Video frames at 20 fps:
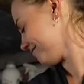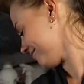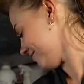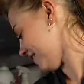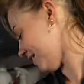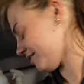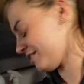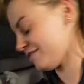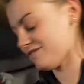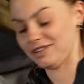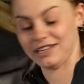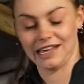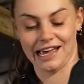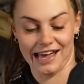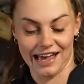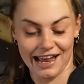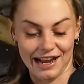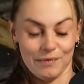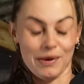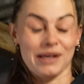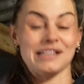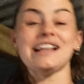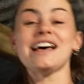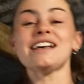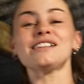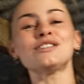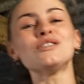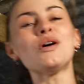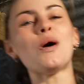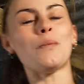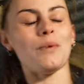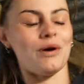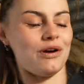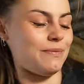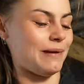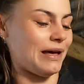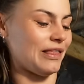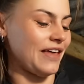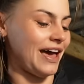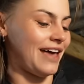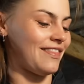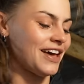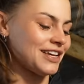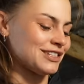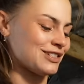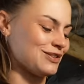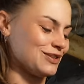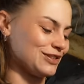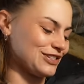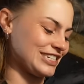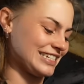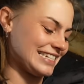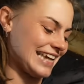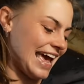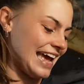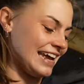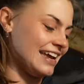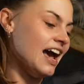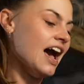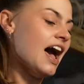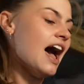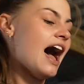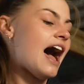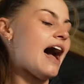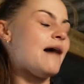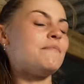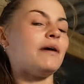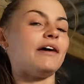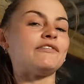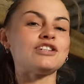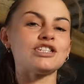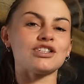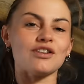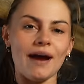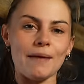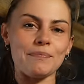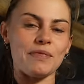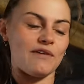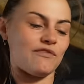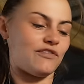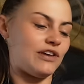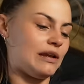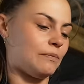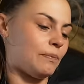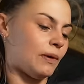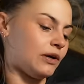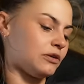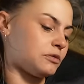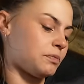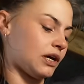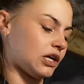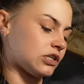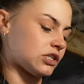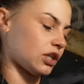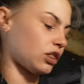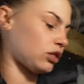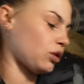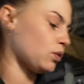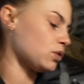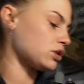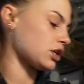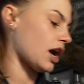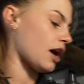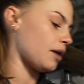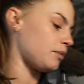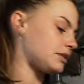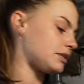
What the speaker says: Anyways, let's not worry about that. That's not today. But I've just grabbed their feed bowls because I thought I